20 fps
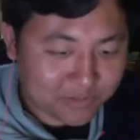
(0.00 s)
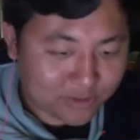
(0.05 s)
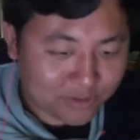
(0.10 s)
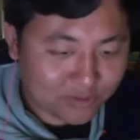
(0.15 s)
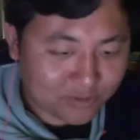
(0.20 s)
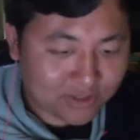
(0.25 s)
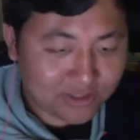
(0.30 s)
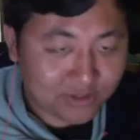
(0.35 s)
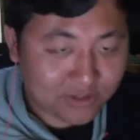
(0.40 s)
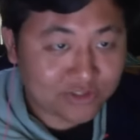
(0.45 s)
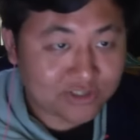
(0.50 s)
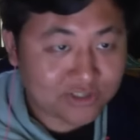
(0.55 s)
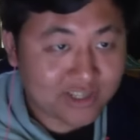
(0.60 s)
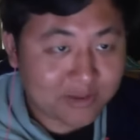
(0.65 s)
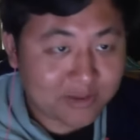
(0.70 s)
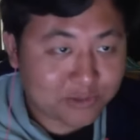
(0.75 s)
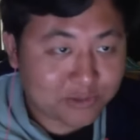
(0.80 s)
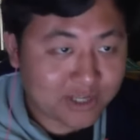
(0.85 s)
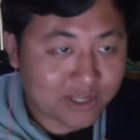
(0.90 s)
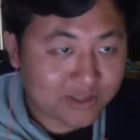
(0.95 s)
me do a little
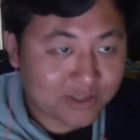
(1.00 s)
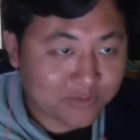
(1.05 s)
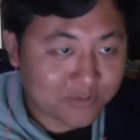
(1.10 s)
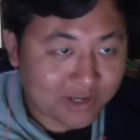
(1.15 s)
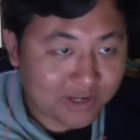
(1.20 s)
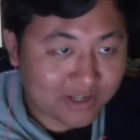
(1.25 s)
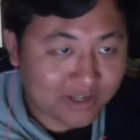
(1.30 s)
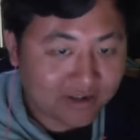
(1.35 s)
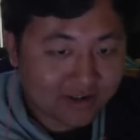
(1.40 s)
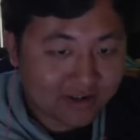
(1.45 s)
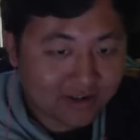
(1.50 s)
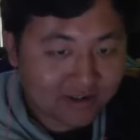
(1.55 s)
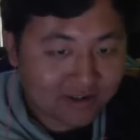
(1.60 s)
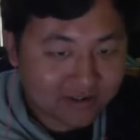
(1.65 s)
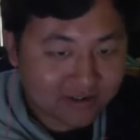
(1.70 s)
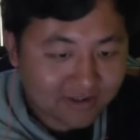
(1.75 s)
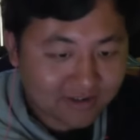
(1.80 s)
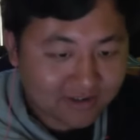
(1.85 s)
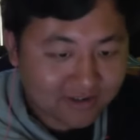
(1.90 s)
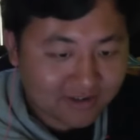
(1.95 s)
Snapchat right here
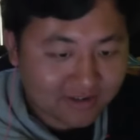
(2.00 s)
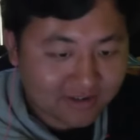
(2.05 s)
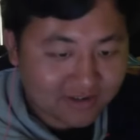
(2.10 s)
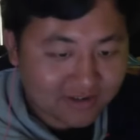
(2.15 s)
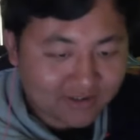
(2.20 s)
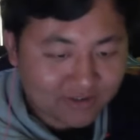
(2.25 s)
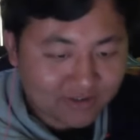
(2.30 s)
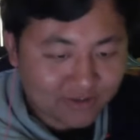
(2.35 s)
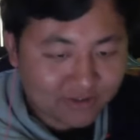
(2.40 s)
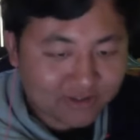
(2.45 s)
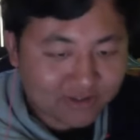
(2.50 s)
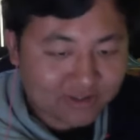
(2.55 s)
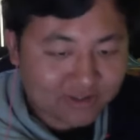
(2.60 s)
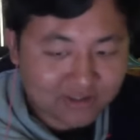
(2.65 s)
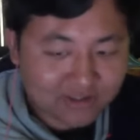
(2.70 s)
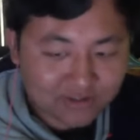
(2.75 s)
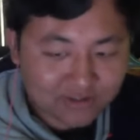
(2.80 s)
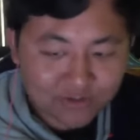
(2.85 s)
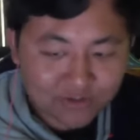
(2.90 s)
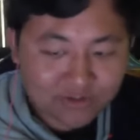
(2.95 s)
on
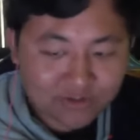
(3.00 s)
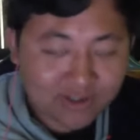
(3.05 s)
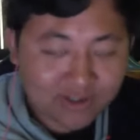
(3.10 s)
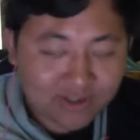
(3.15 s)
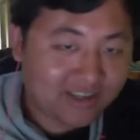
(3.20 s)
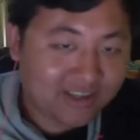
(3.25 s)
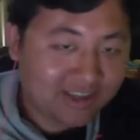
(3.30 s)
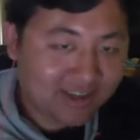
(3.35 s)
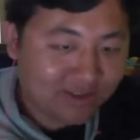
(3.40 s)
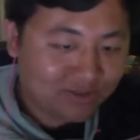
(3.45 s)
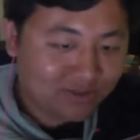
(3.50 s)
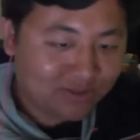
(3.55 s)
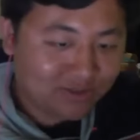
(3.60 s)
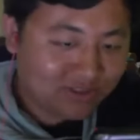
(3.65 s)
the Google Hangout